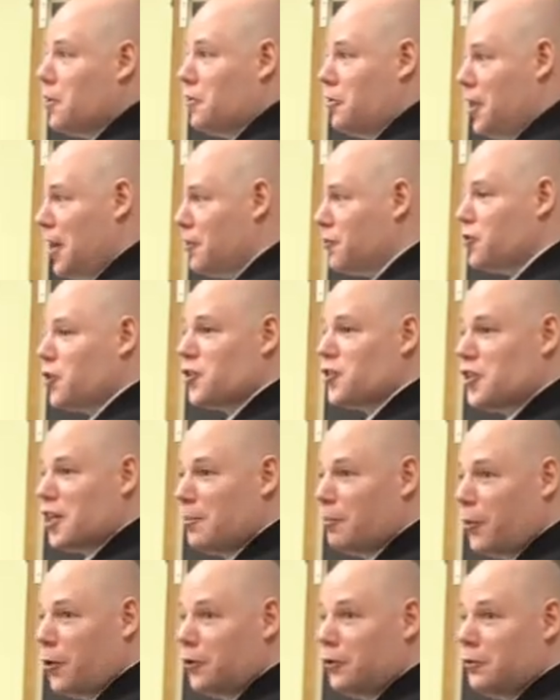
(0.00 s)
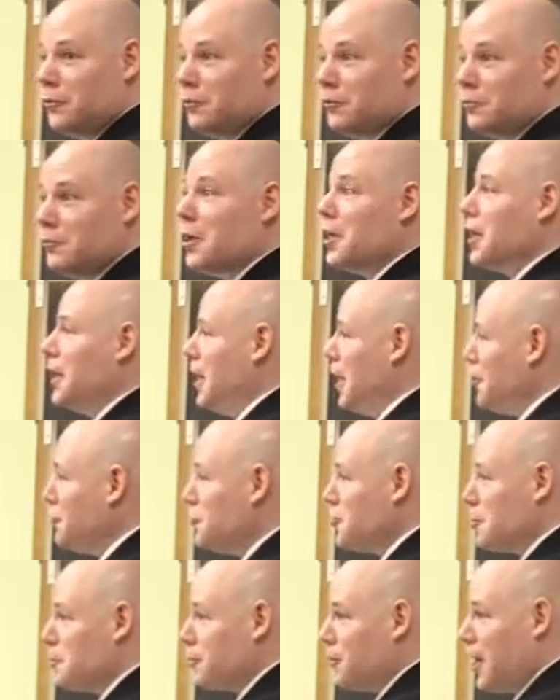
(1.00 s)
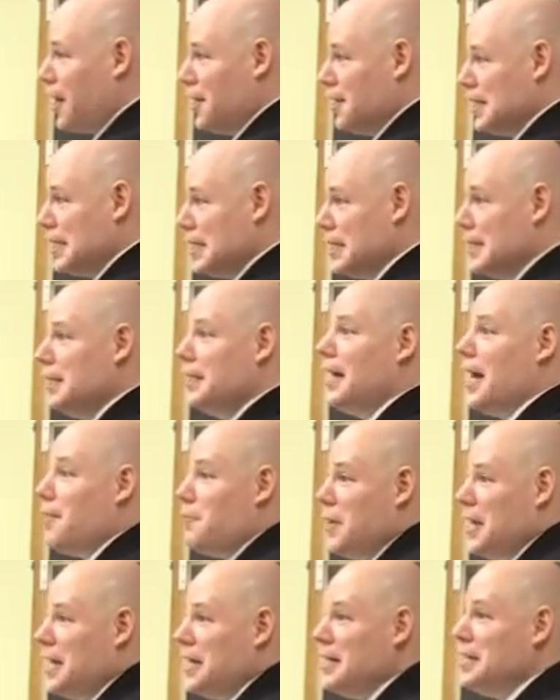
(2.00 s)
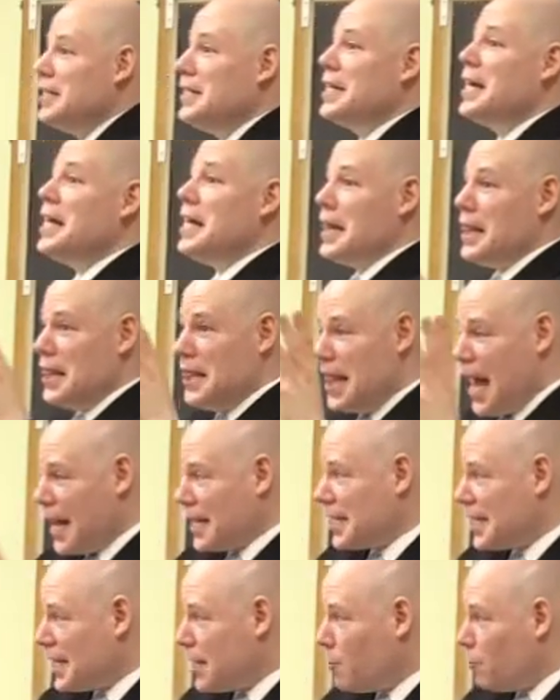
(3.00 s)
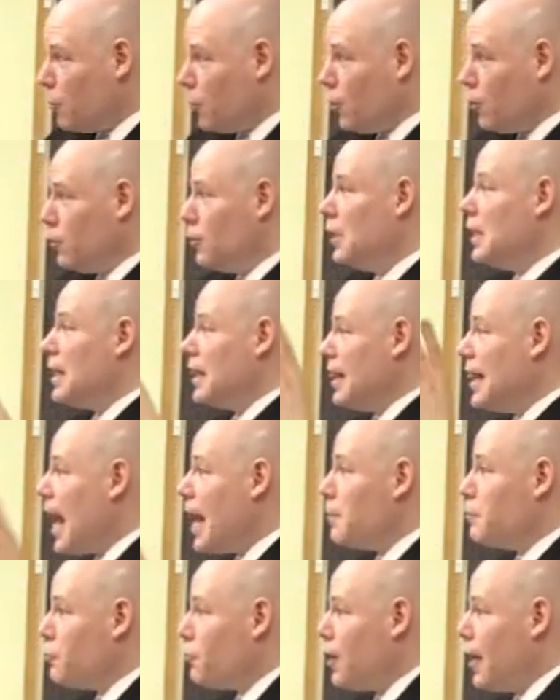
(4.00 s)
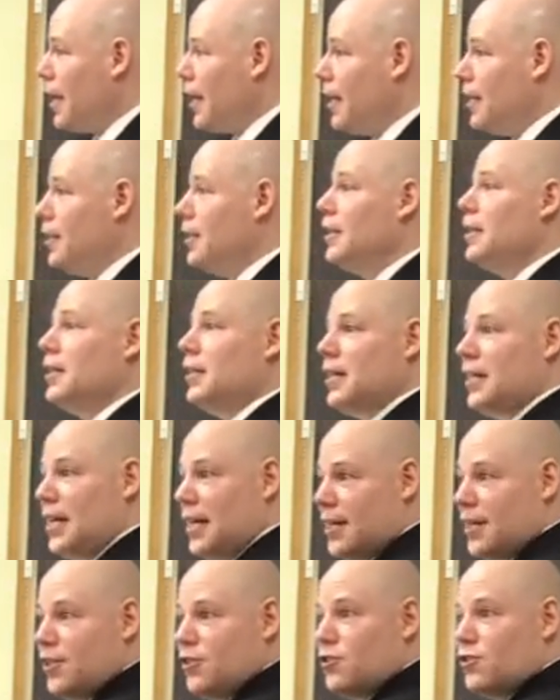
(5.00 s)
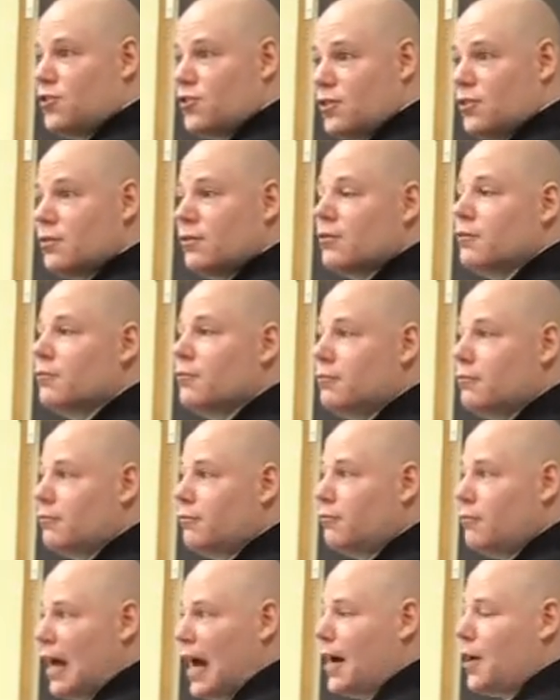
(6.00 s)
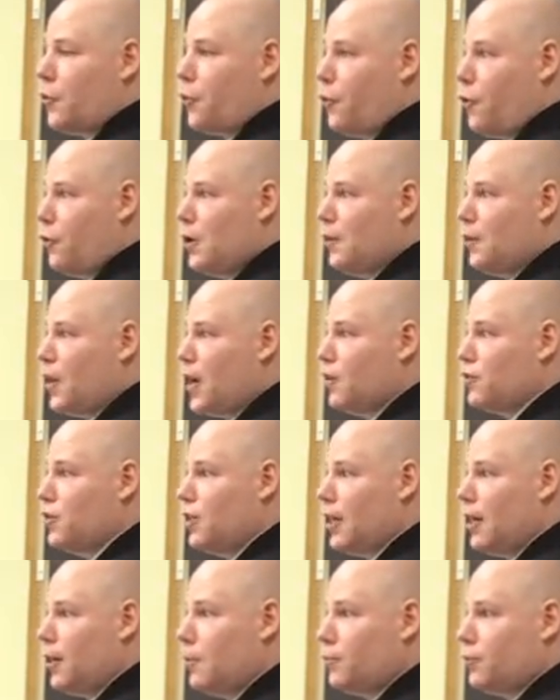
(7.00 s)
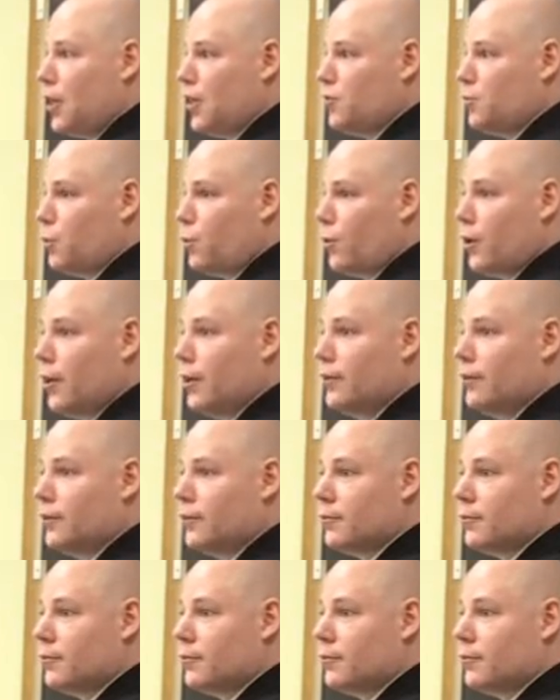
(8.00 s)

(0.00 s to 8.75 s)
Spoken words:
There's the symbol, there's the price. That means that symbol, that brand is at a $30,000 price point.